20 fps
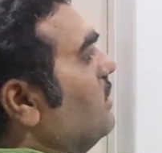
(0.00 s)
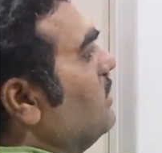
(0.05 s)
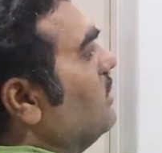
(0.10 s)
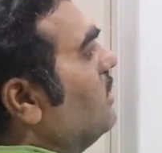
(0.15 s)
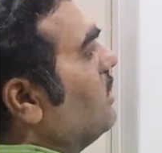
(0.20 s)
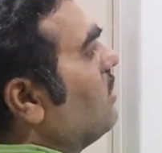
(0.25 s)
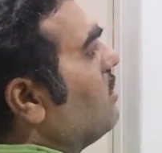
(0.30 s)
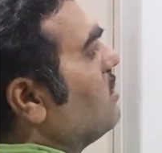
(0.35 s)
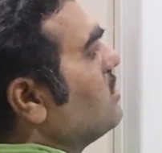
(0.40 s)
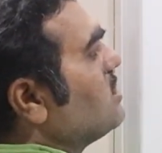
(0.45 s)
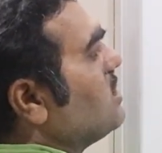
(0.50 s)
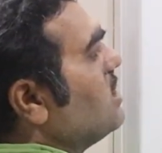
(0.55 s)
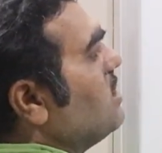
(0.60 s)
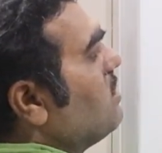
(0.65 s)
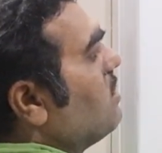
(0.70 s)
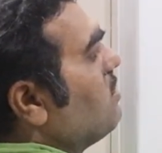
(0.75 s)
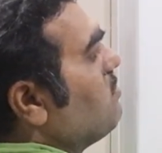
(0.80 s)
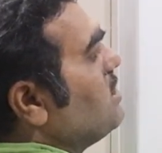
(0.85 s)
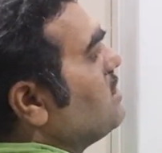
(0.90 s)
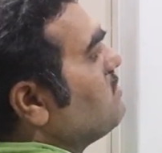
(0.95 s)
the
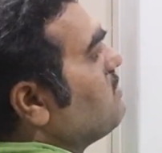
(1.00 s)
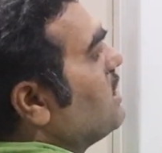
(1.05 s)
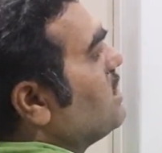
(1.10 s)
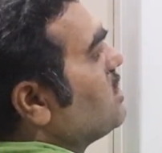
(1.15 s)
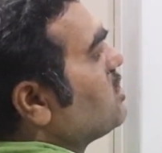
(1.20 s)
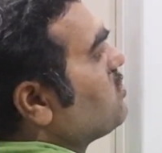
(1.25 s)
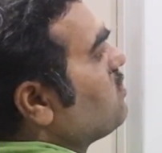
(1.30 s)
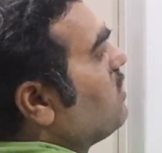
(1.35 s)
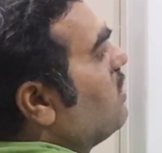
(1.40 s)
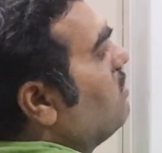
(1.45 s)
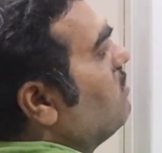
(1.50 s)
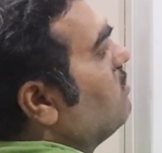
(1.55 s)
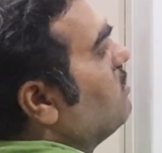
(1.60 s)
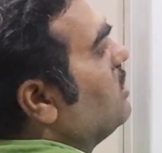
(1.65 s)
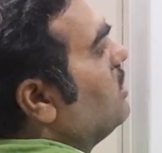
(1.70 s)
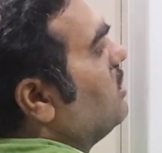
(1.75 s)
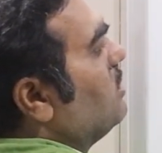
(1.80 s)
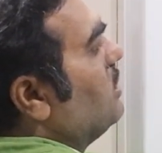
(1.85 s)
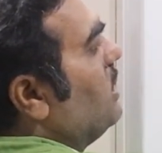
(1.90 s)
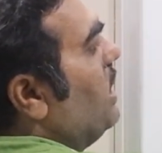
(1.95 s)
constant term is minus 12,
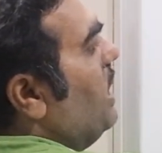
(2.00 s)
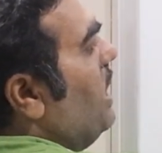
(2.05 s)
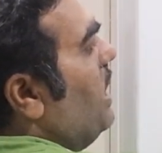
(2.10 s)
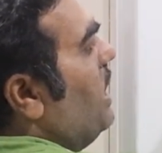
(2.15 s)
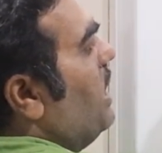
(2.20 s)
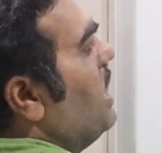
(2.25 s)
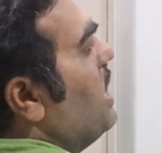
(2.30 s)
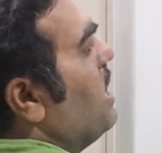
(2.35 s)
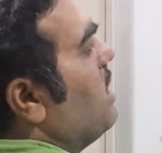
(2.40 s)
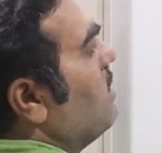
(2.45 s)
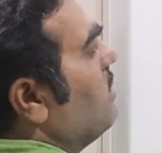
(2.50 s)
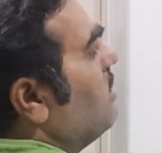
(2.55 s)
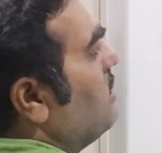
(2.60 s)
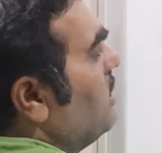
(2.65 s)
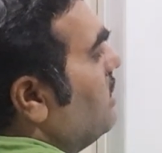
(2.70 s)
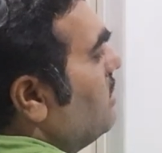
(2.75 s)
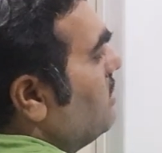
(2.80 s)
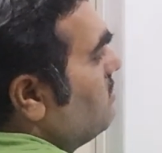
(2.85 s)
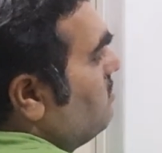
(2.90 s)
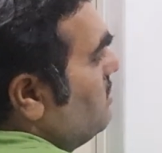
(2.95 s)

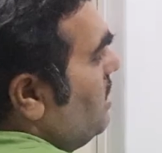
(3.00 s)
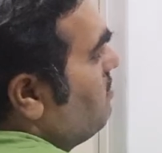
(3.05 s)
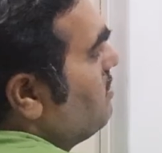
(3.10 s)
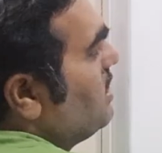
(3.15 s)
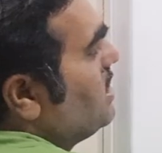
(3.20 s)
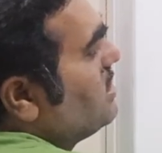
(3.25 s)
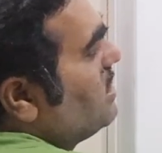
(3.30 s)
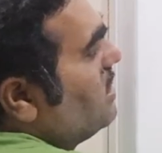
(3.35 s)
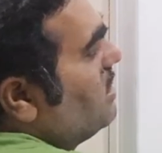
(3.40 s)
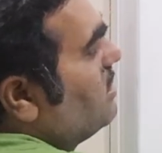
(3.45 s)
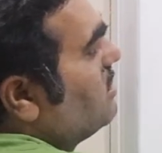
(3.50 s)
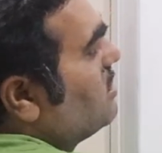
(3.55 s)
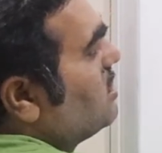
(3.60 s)
that means